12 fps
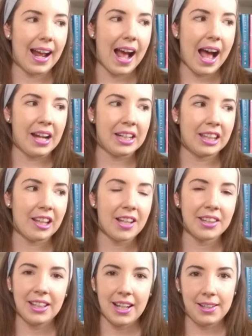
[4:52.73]
I thought
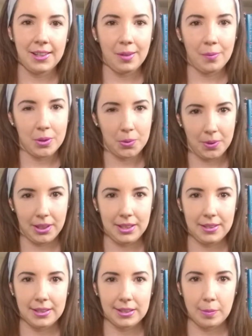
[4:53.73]
the ending was really
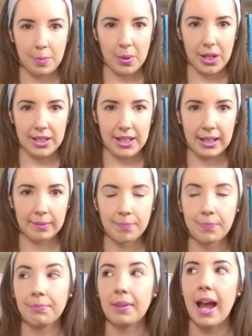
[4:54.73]
disappointing.
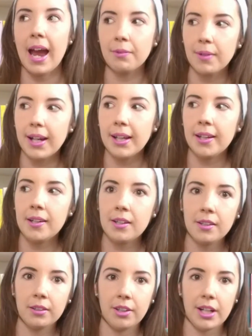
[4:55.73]
I read
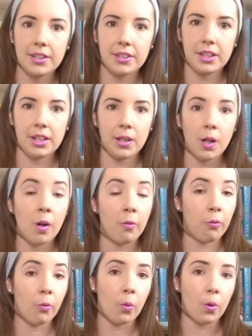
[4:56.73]
The Gracie R
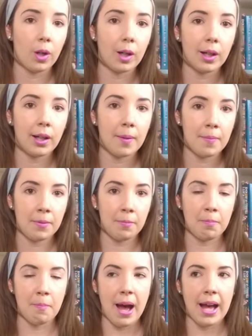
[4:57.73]
for
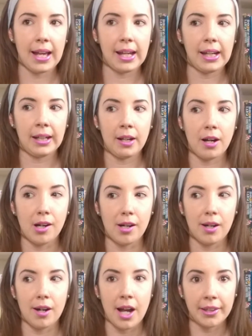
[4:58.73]
my
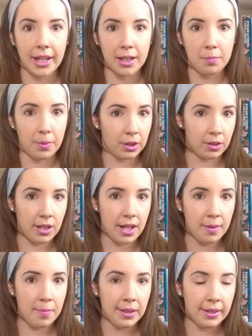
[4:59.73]
online book
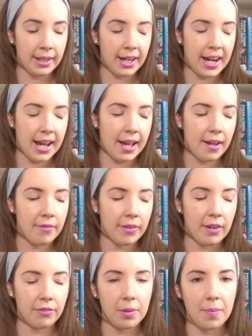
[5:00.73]
club that I have
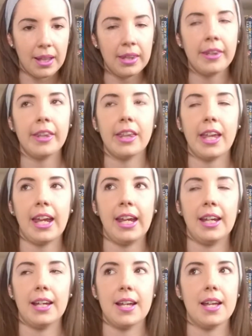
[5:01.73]
every month,
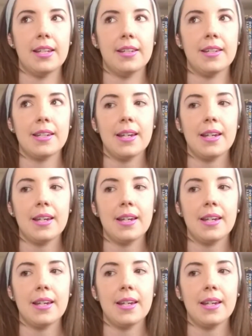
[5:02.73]
and